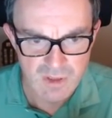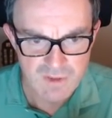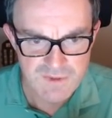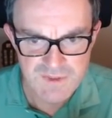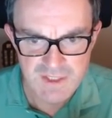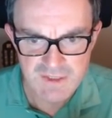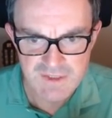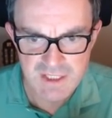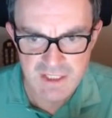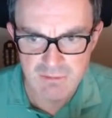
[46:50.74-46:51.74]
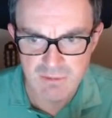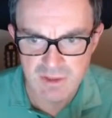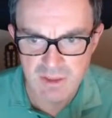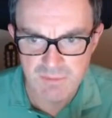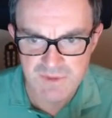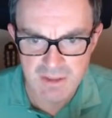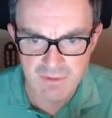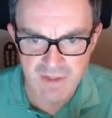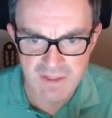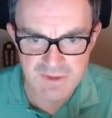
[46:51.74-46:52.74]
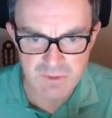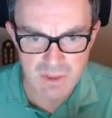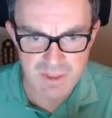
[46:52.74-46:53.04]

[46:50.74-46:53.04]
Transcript: 6 here comes out of that square.